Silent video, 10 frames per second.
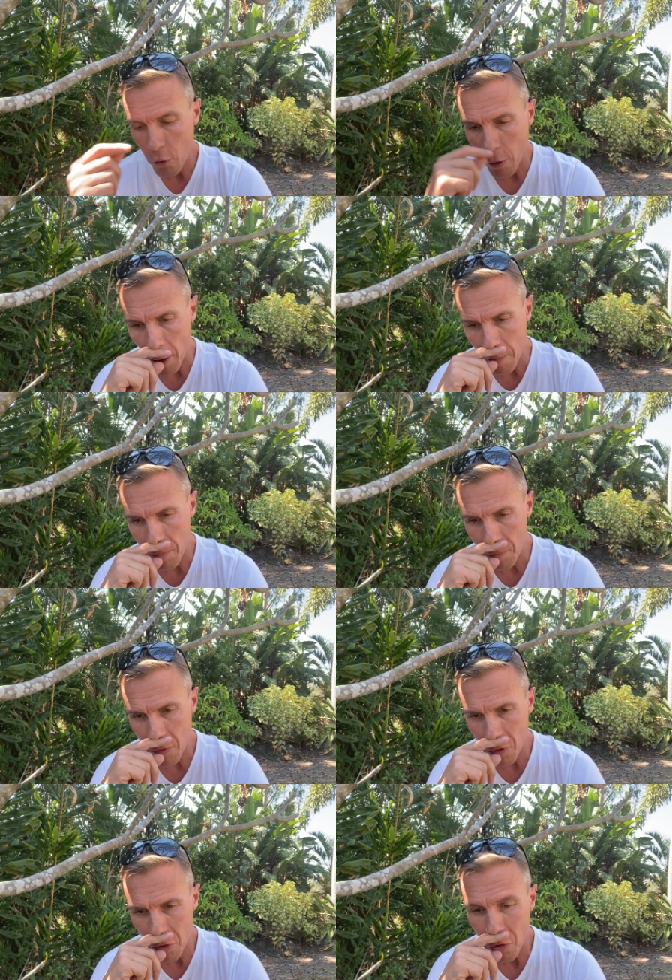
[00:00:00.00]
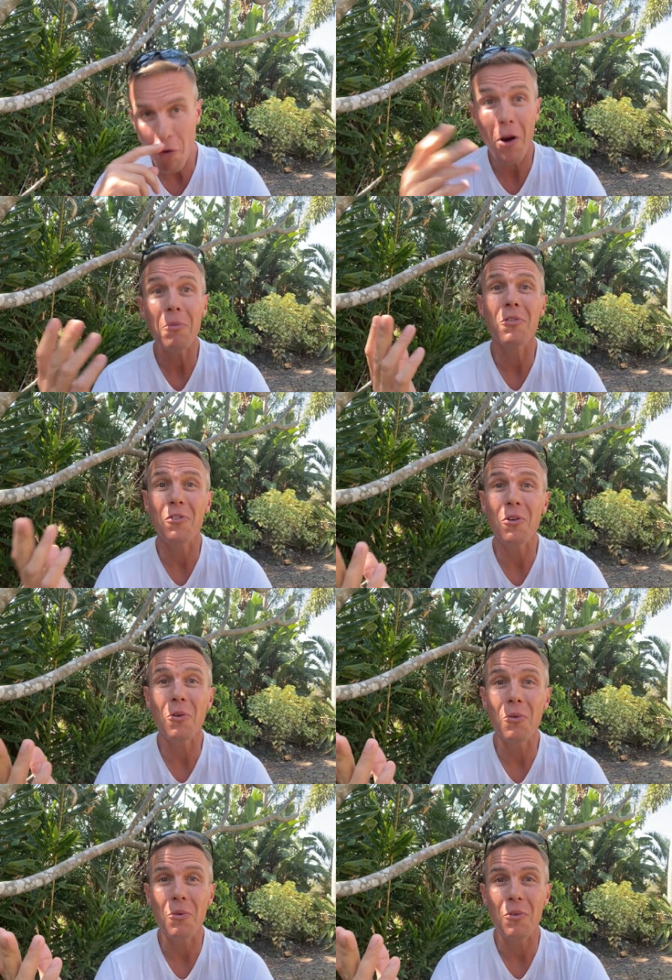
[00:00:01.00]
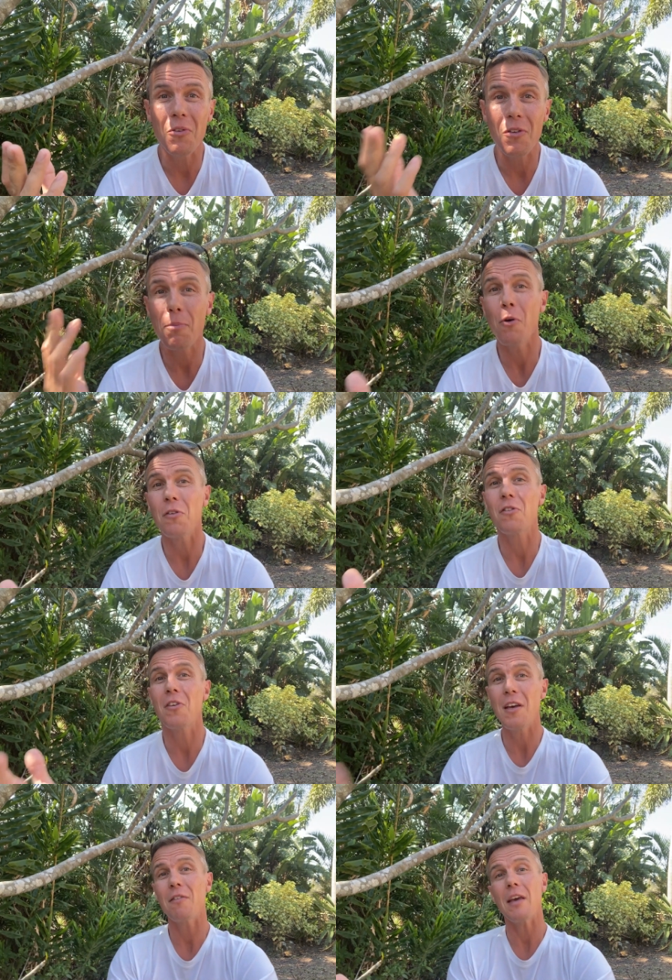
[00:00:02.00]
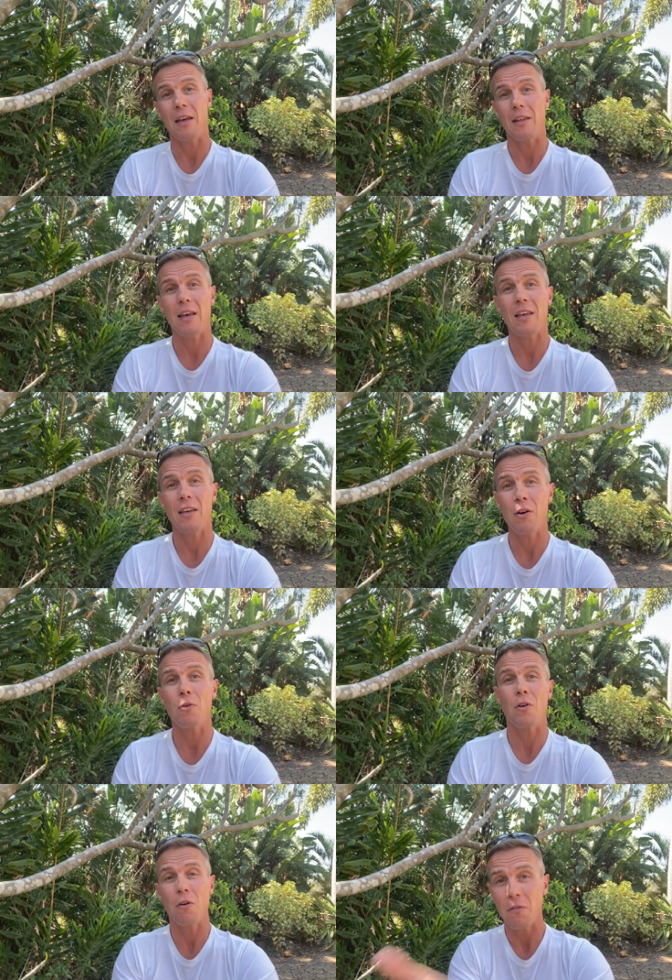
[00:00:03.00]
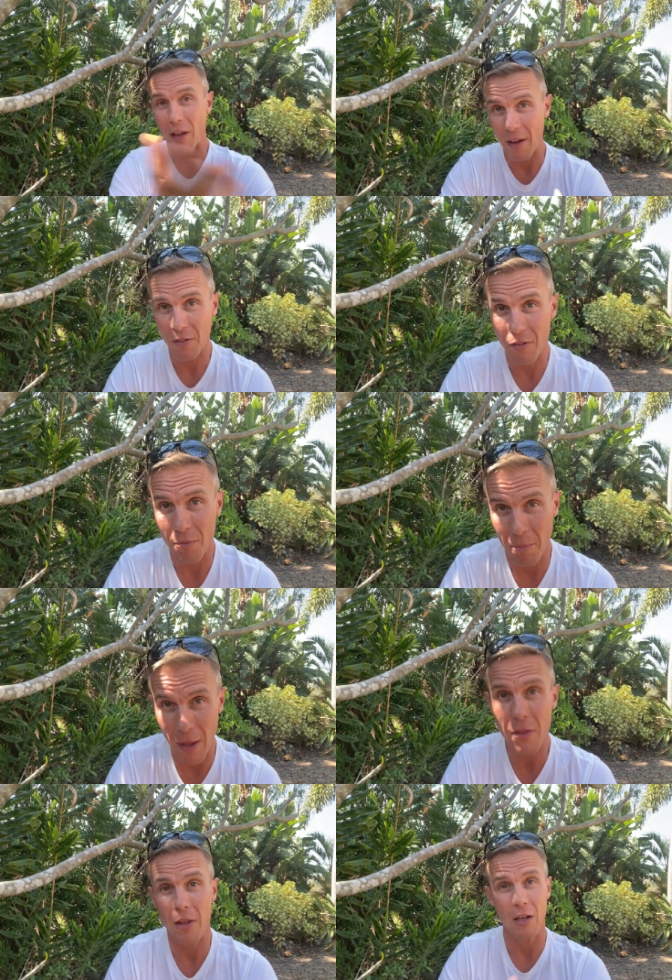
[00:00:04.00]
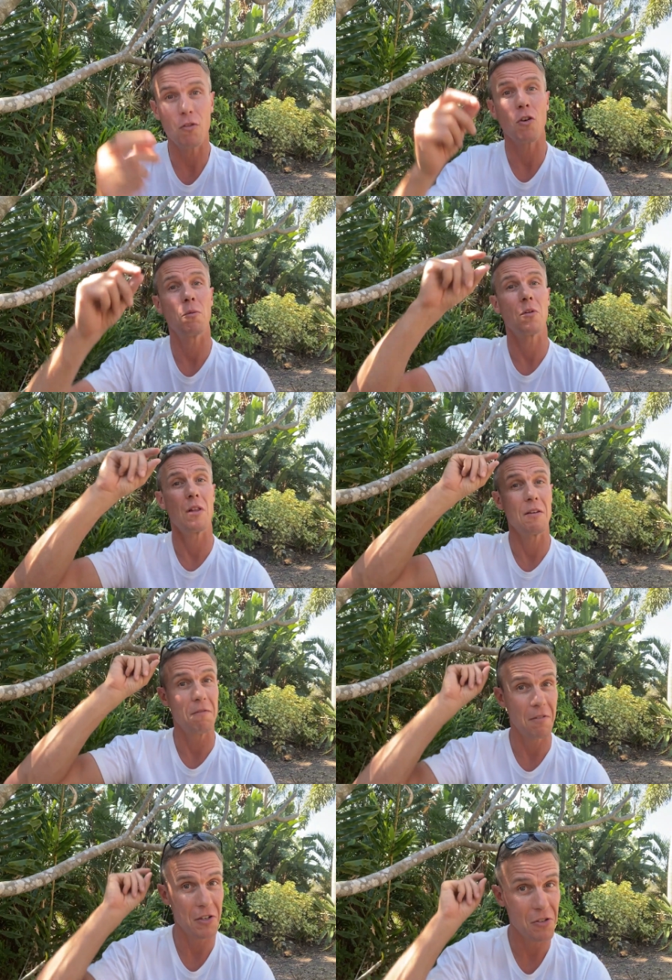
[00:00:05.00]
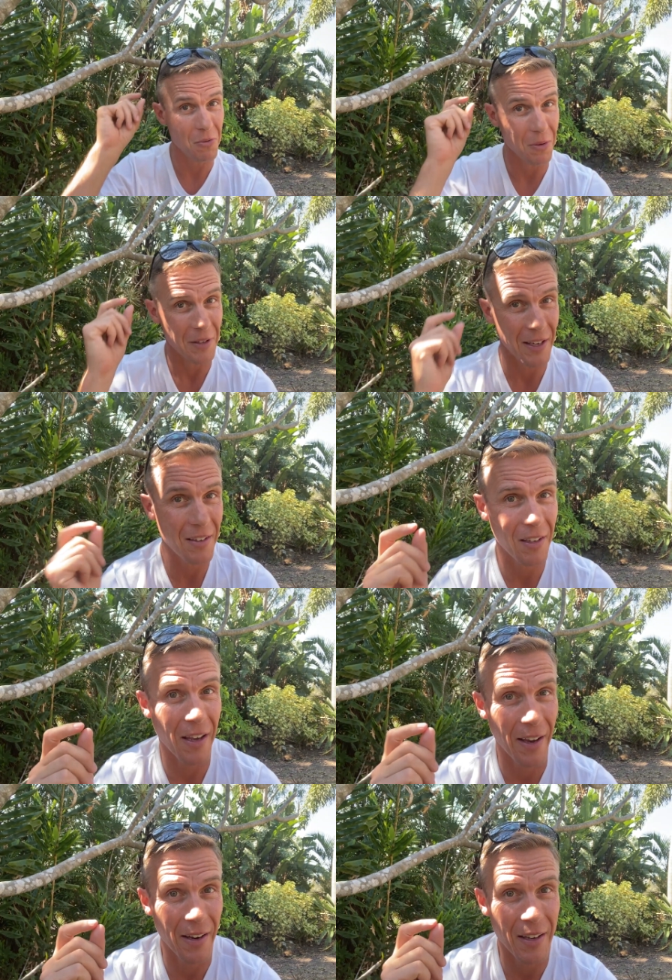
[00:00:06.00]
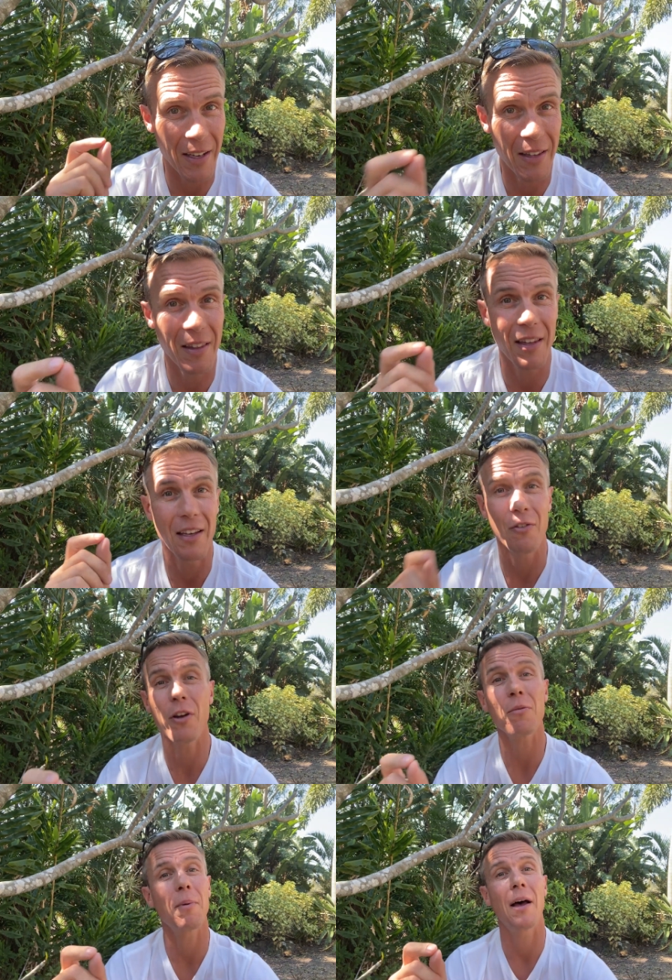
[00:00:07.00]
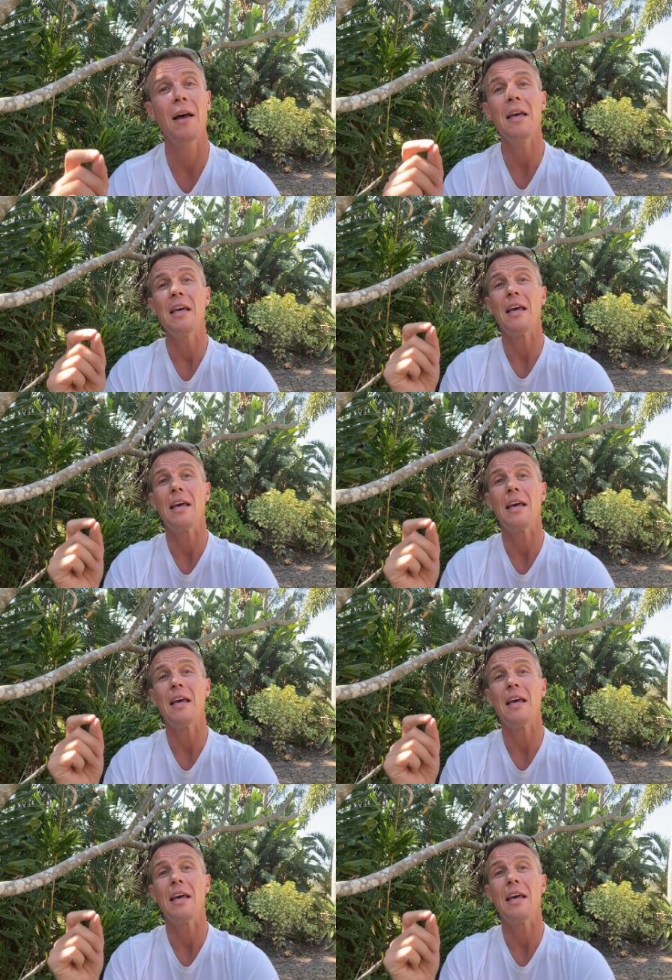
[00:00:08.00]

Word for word: So Chrome still supports EV. They killed it off last month in terms of the visual indicator in the address bar.